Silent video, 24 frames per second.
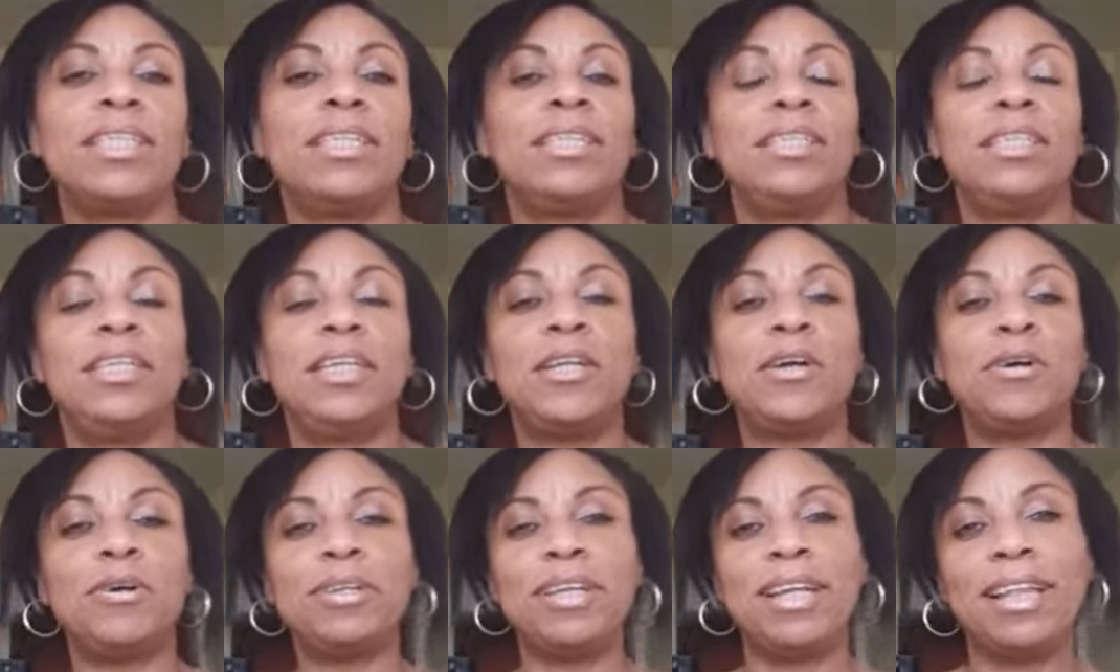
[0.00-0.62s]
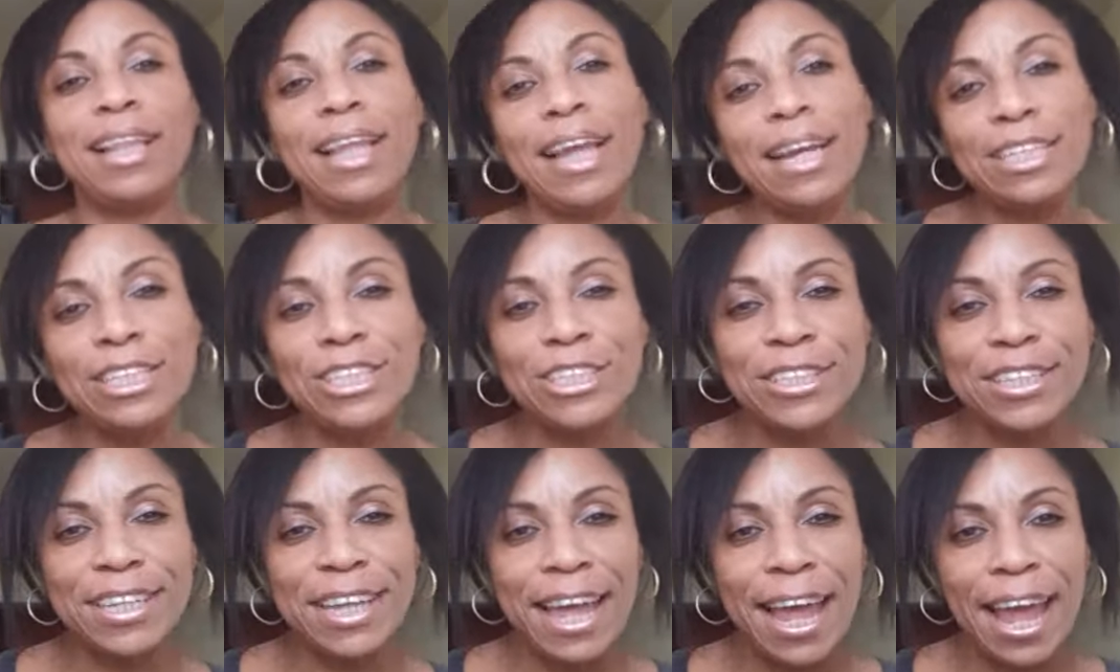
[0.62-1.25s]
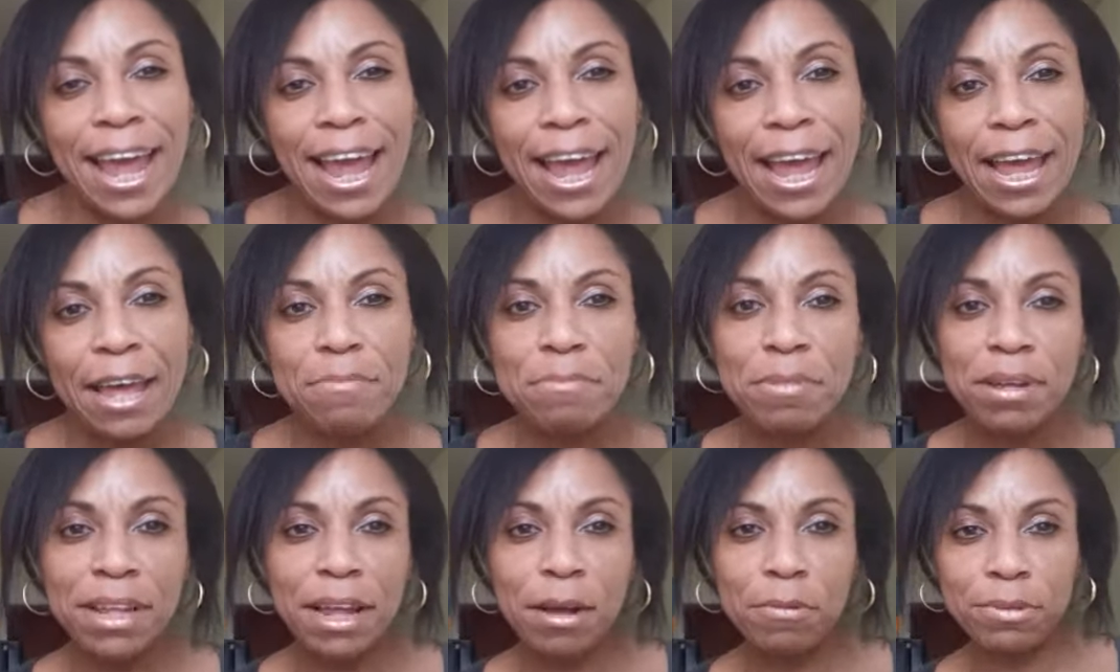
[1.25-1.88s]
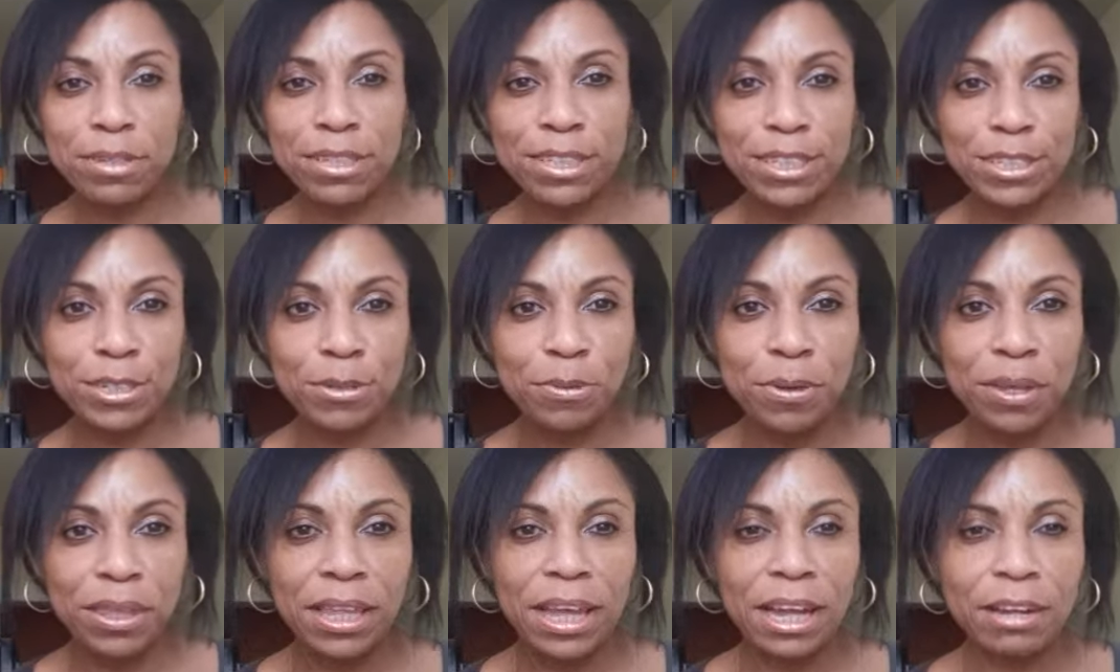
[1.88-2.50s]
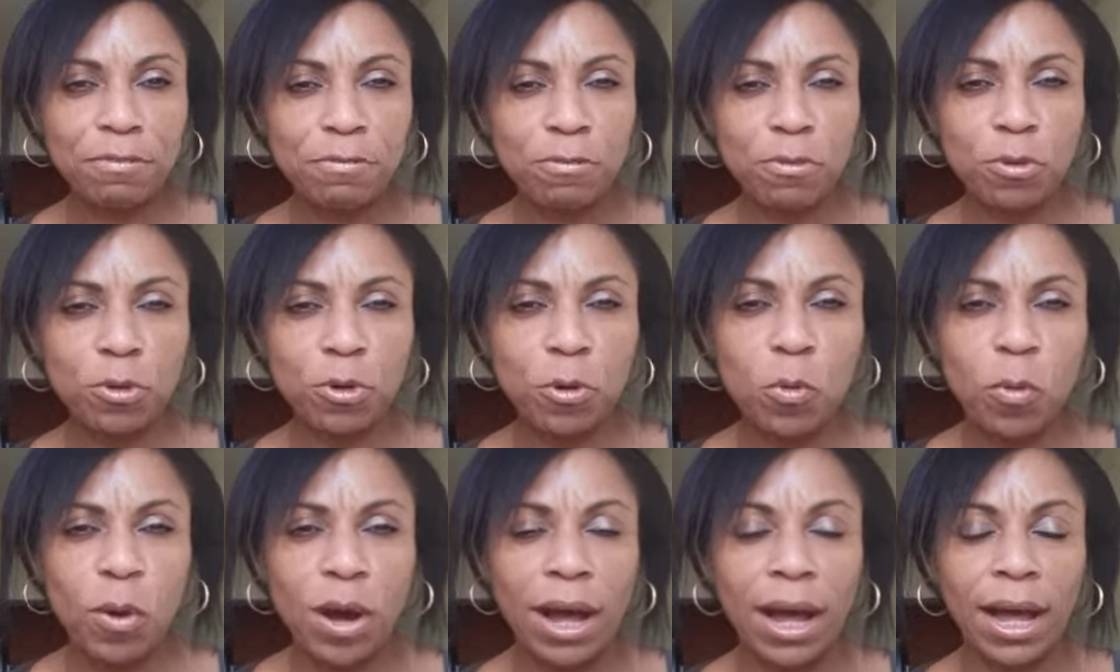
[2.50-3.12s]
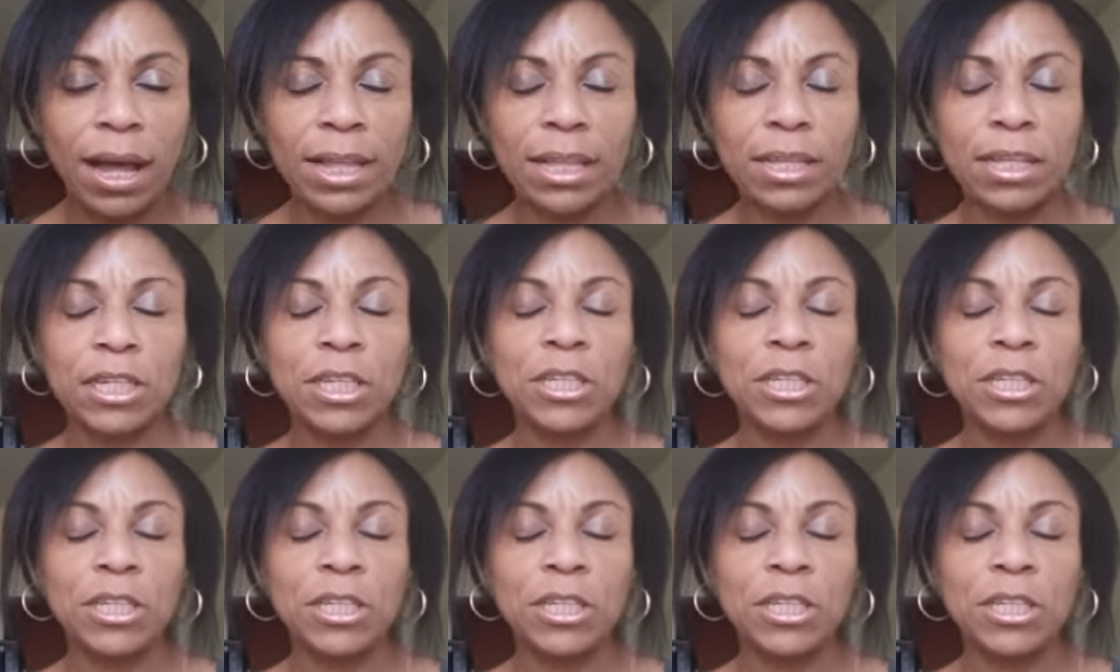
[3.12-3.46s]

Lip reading: the election came and I was doing that for a while.